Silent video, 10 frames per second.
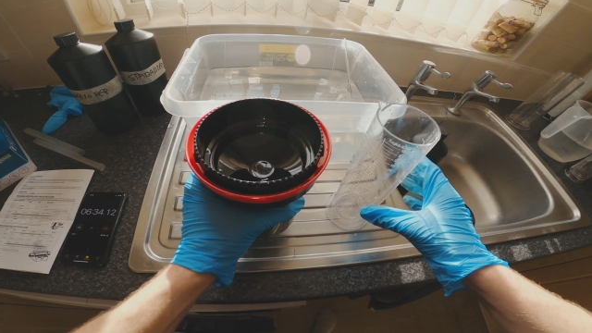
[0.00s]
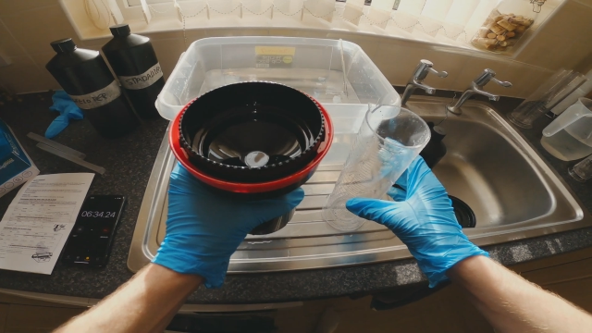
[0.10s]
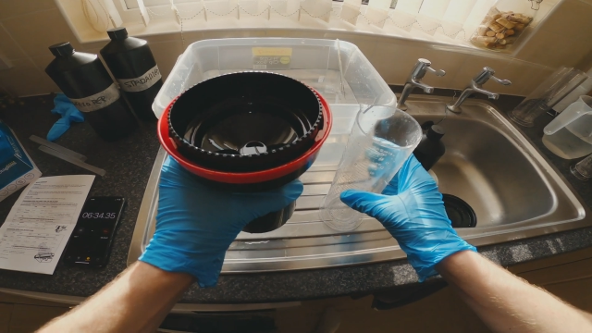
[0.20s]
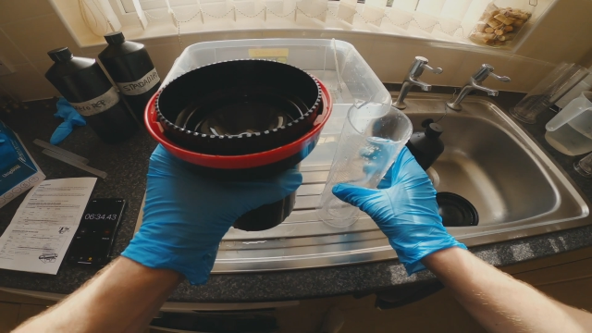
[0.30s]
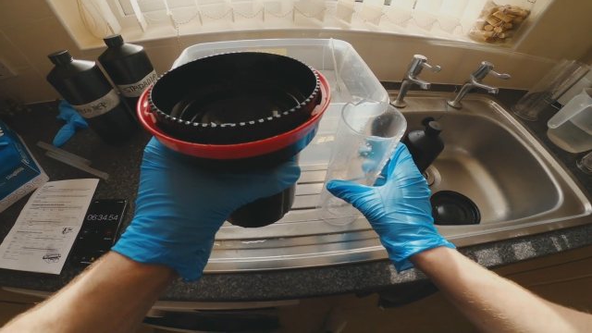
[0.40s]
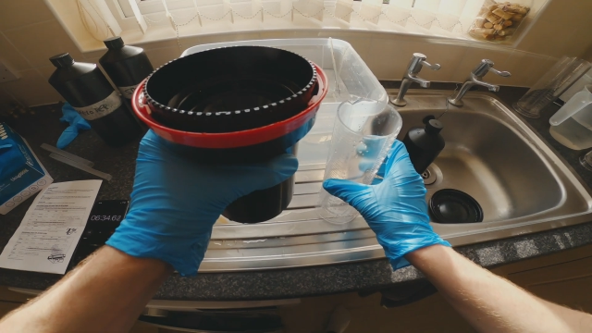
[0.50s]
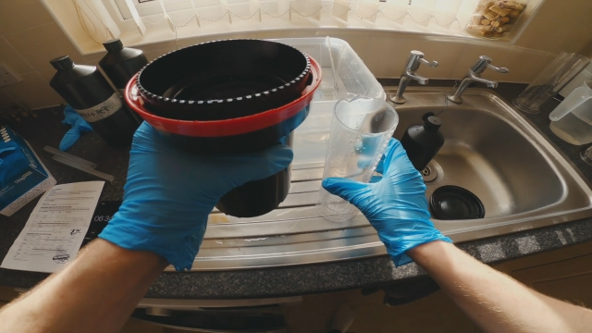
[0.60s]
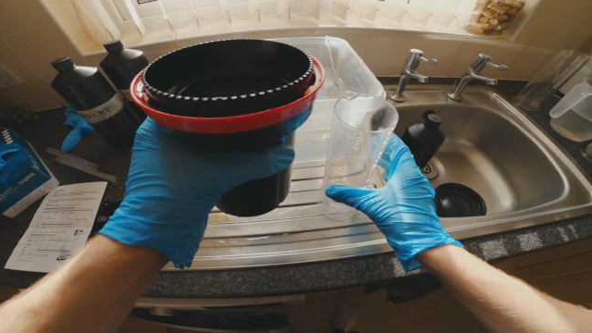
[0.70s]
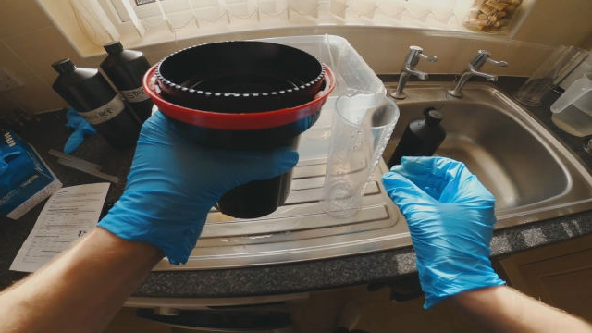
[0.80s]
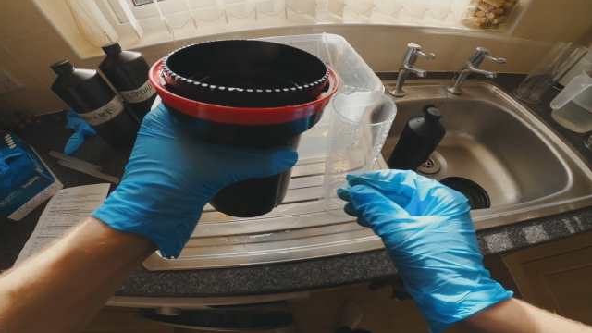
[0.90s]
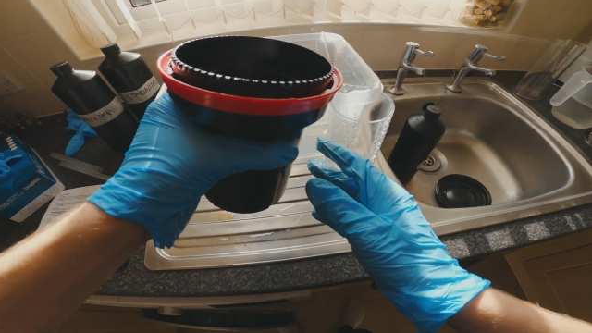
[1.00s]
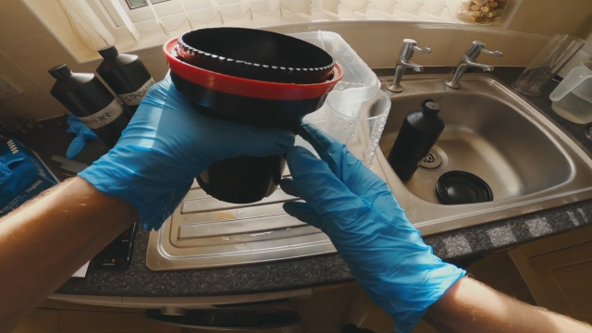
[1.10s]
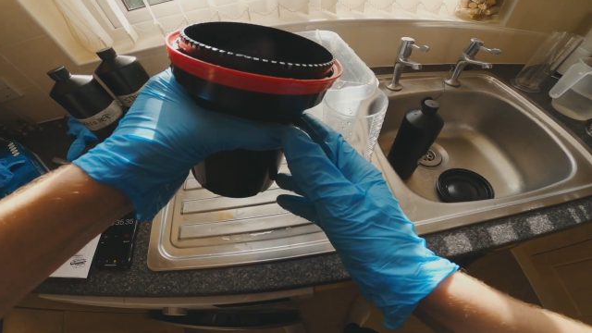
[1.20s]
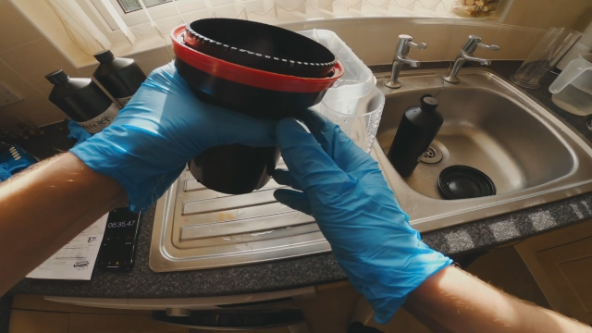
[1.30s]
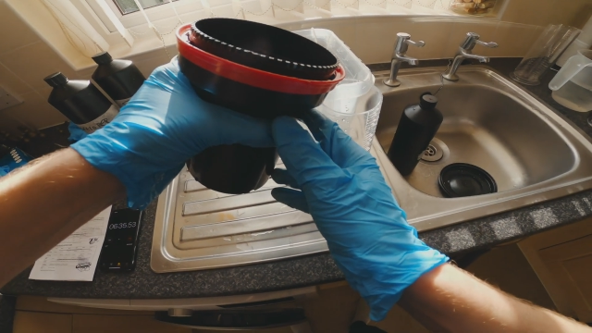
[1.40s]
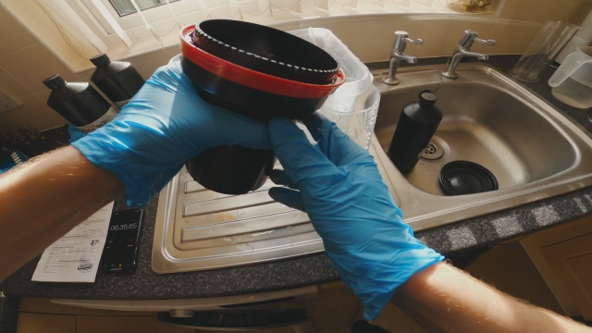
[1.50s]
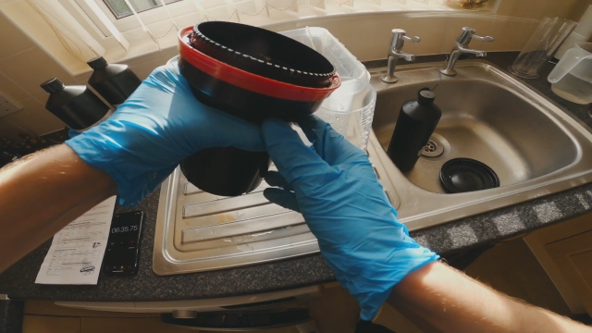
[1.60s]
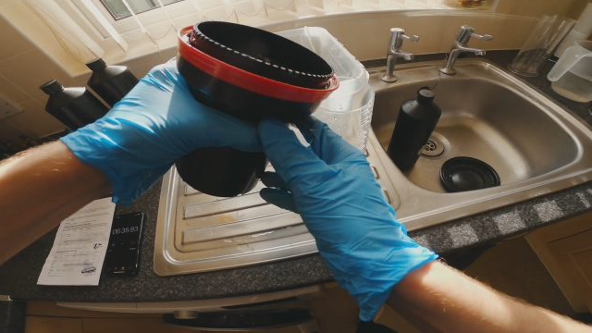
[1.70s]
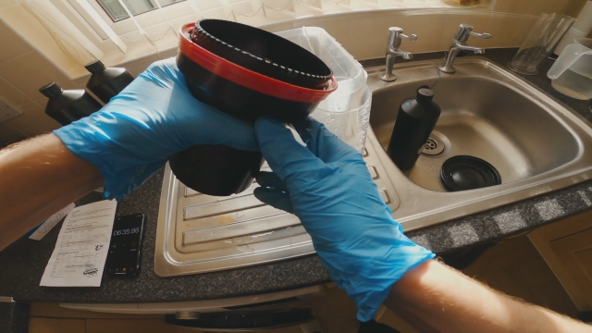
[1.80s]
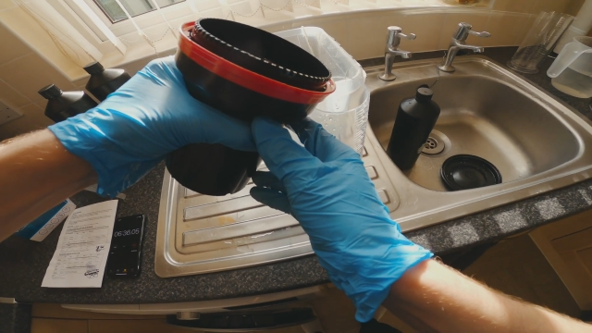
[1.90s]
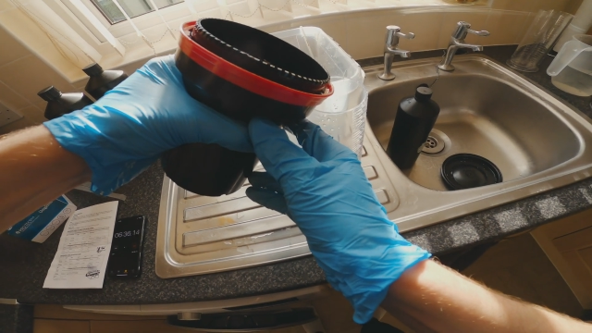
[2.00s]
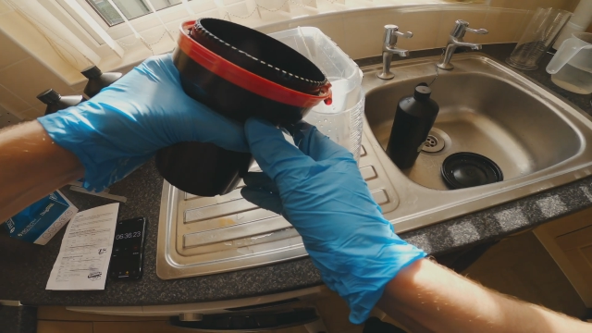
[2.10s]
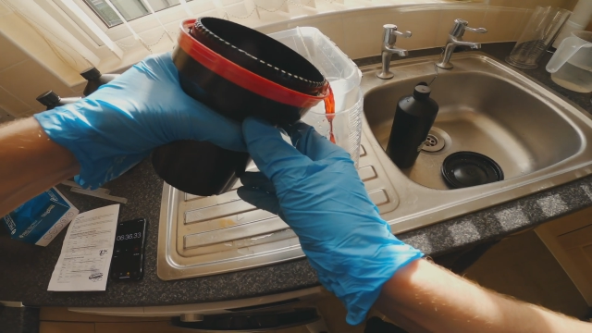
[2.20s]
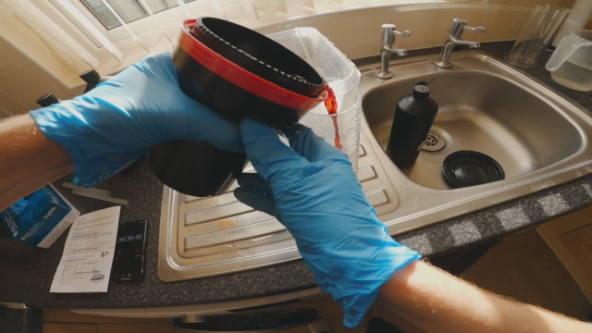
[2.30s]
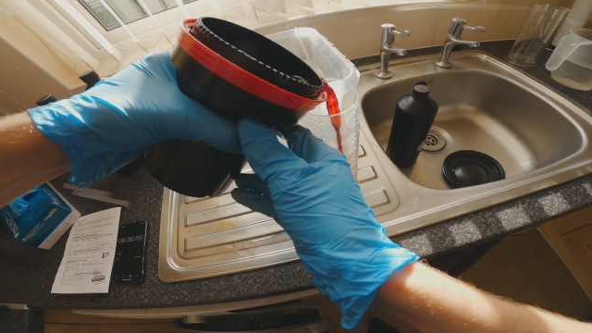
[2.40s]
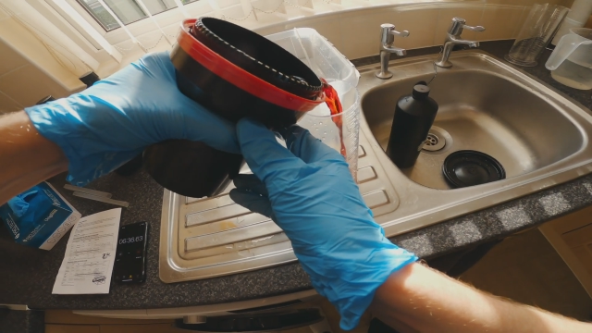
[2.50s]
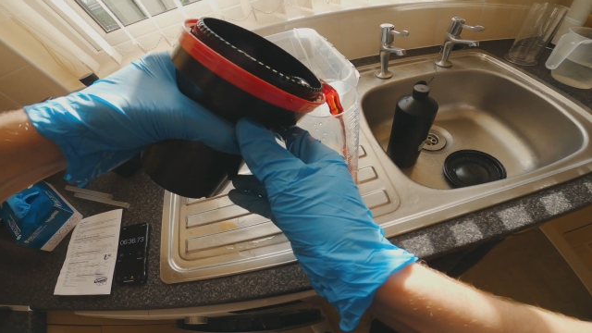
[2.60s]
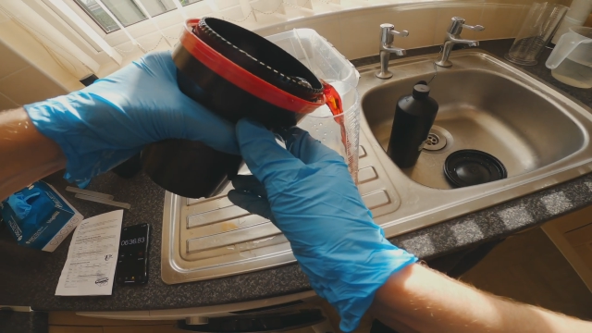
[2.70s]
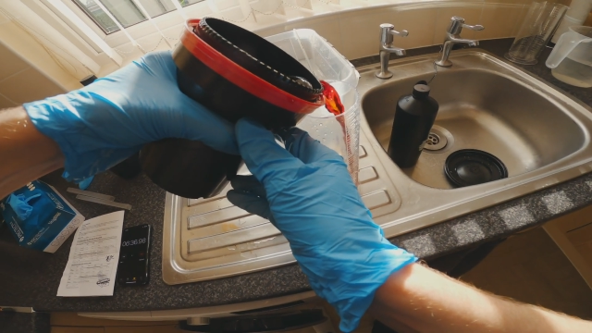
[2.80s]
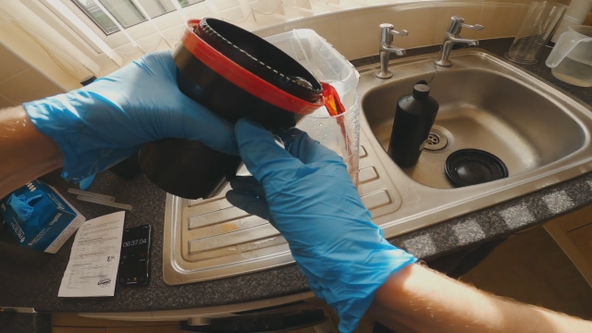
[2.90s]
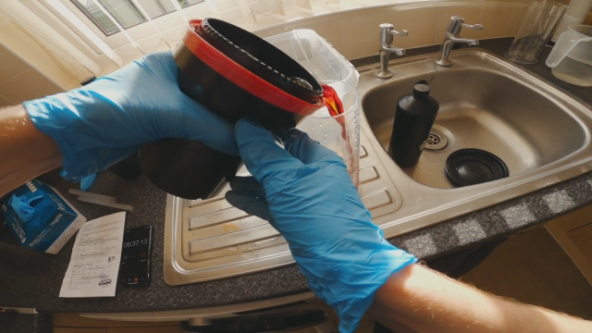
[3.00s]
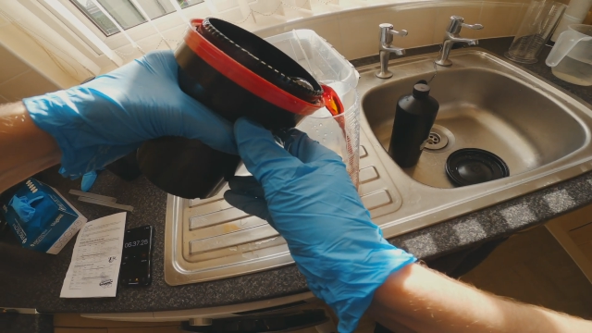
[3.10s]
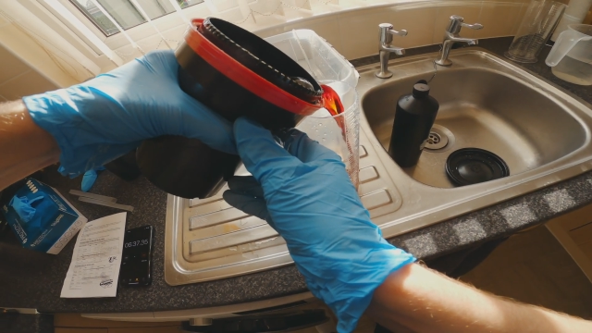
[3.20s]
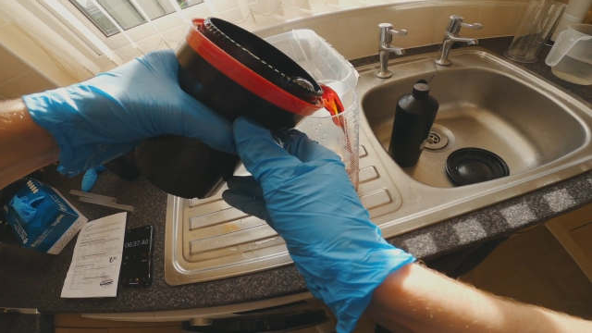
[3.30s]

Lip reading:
(no speaker visible)